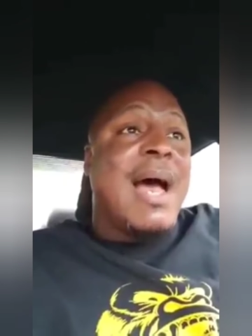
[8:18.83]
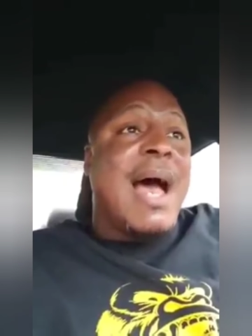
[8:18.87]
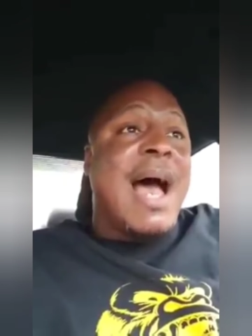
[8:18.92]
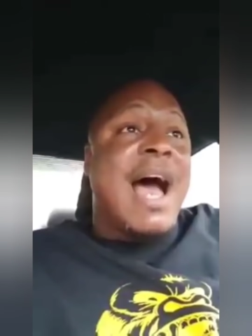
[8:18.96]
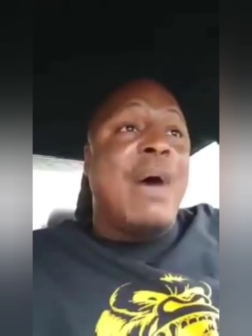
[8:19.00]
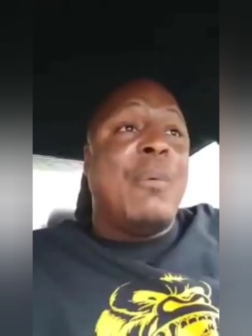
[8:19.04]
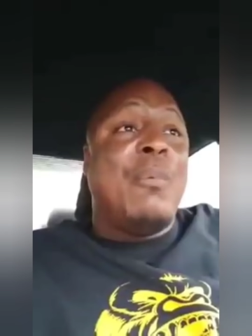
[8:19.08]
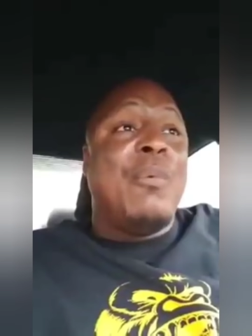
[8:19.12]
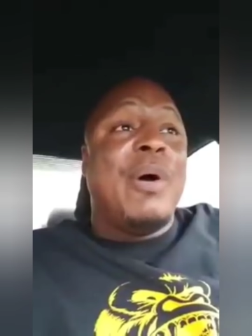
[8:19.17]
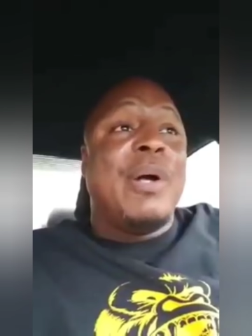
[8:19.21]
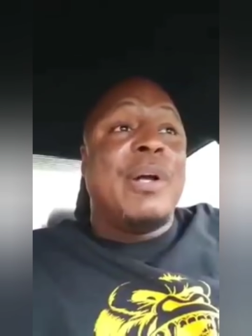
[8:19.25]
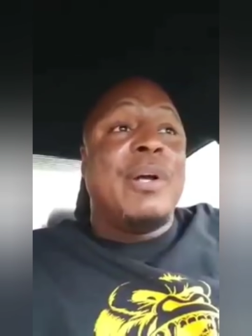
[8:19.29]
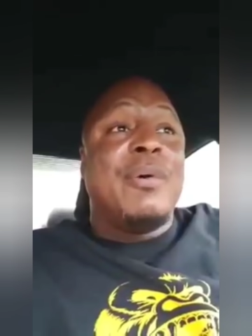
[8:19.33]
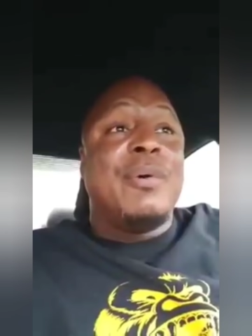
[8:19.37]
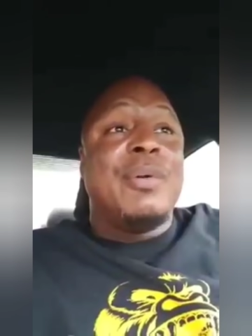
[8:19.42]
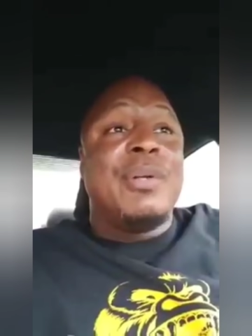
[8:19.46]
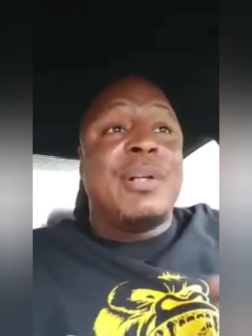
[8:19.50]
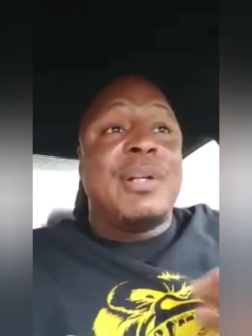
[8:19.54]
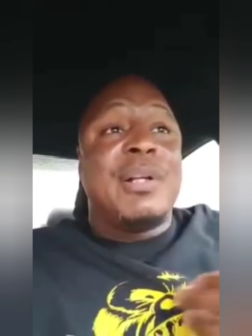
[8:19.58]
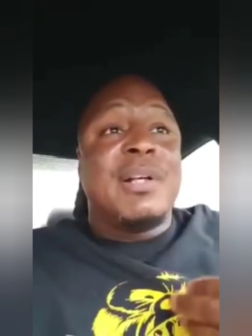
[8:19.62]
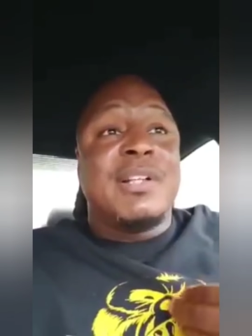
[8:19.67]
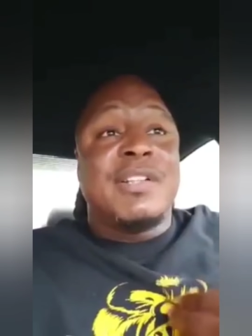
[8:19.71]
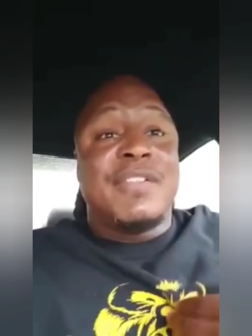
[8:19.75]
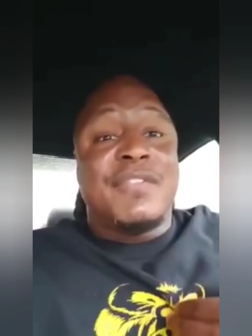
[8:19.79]
I won
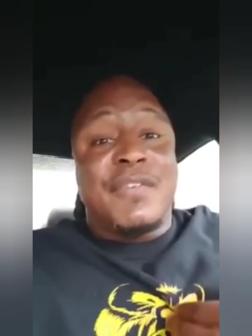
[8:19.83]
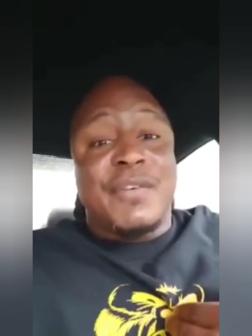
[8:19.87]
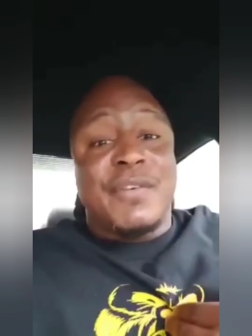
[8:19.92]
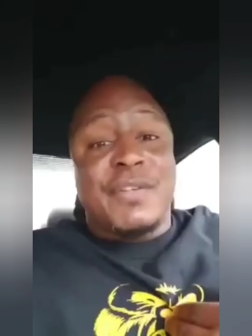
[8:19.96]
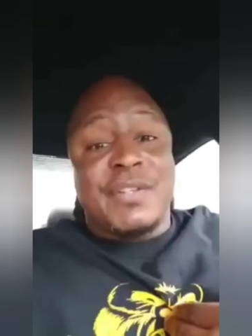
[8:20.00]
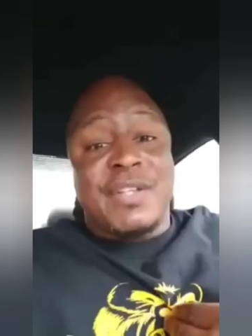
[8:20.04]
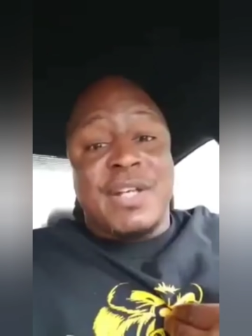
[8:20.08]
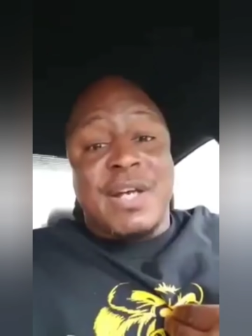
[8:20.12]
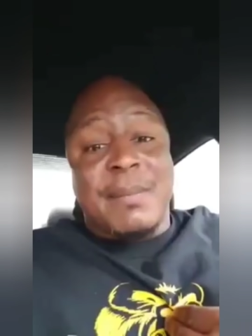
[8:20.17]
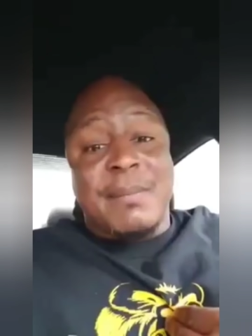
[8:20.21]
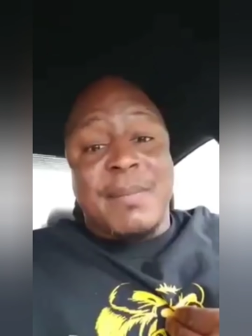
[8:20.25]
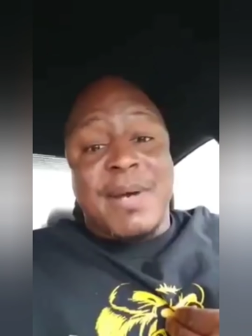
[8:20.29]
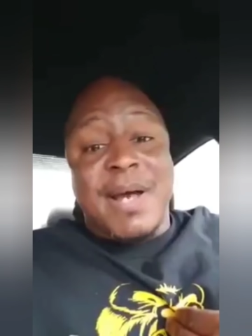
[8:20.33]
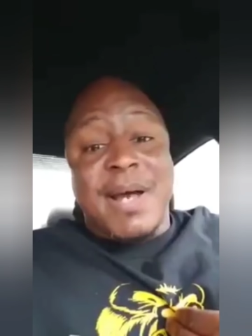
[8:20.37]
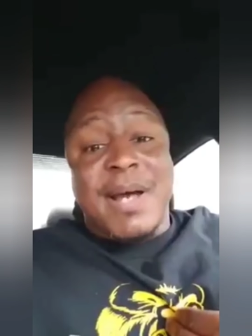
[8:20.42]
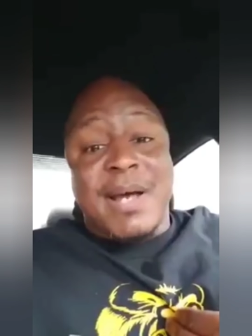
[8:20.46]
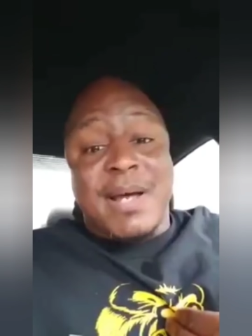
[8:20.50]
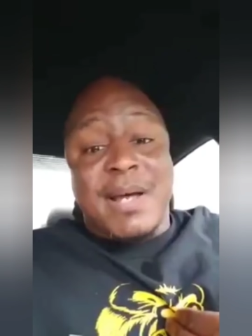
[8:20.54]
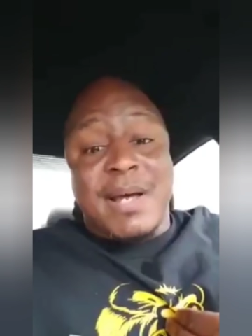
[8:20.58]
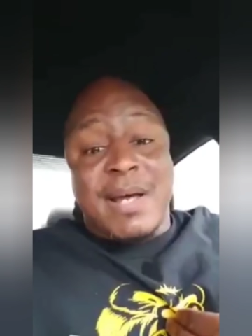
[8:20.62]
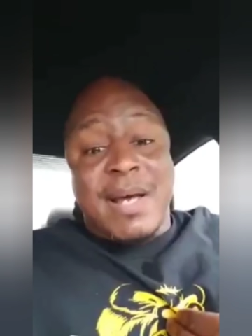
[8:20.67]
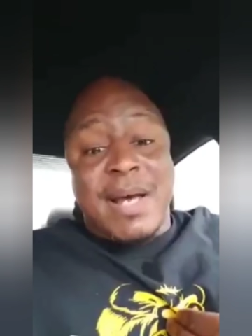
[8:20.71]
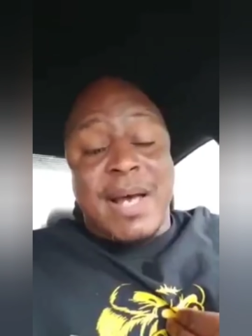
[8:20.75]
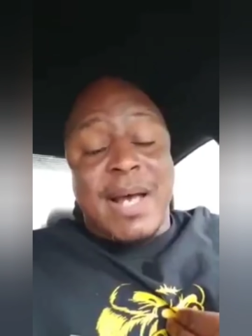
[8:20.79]
Golden Gloves first time
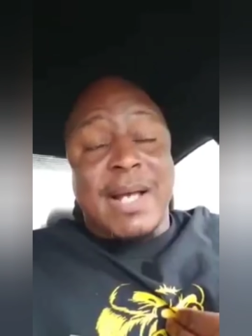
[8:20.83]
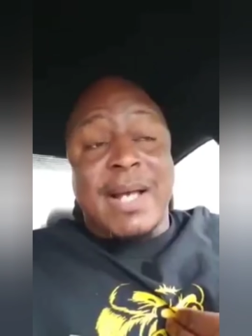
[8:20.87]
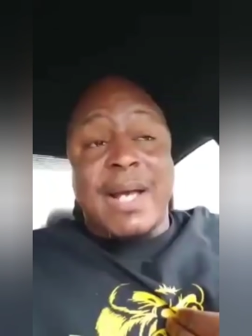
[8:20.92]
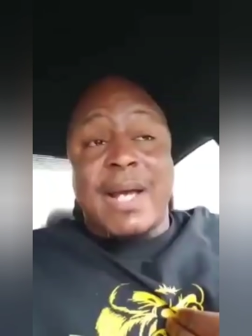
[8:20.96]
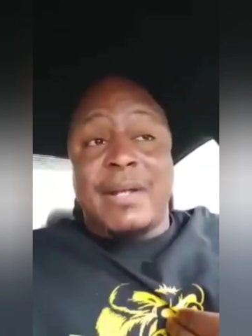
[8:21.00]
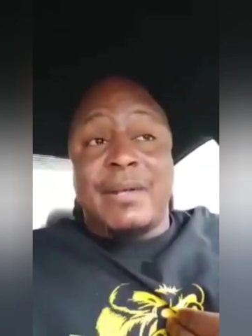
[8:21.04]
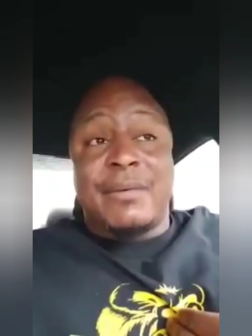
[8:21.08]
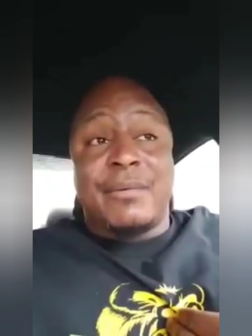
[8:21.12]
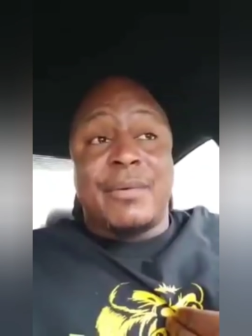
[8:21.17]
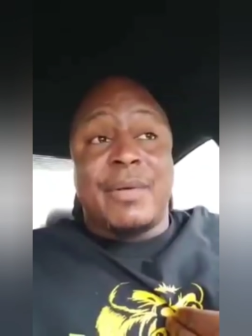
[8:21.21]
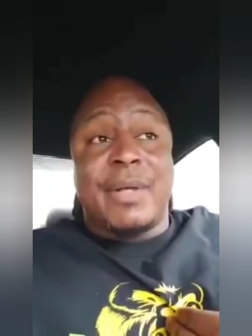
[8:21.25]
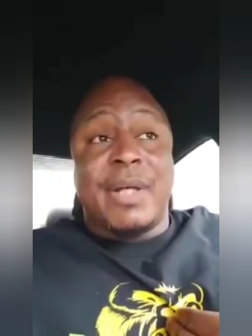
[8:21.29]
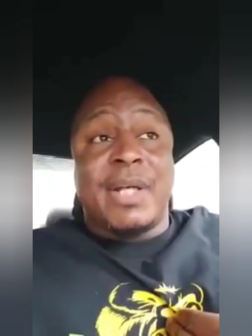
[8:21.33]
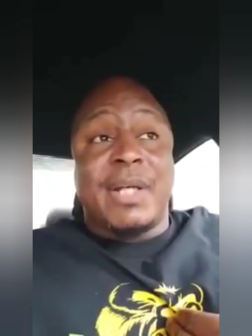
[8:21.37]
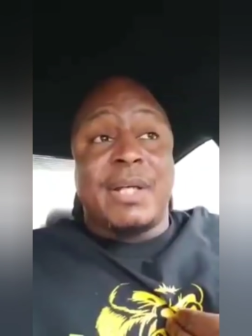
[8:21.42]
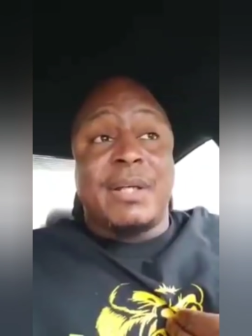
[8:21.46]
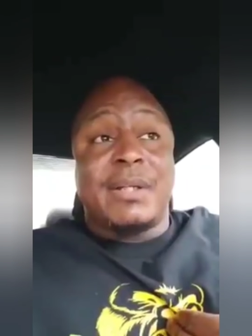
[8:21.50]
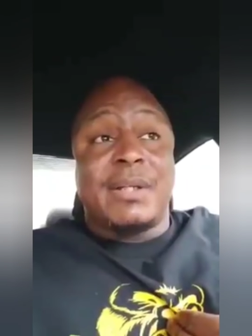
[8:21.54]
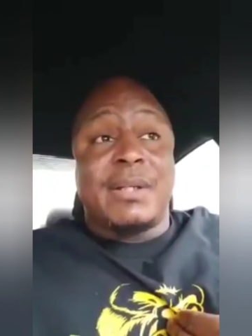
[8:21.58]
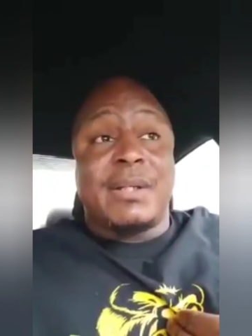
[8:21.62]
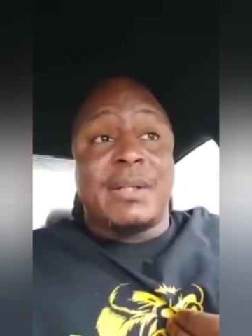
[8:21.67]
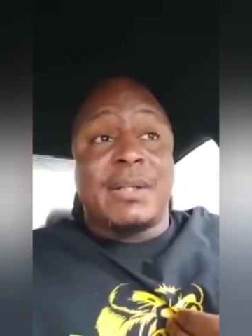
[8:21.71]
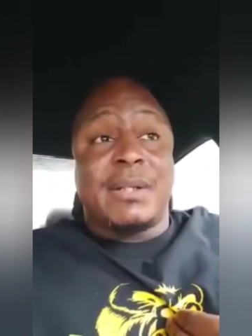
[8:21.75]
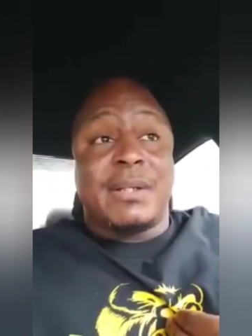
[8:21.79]
I got in the ring.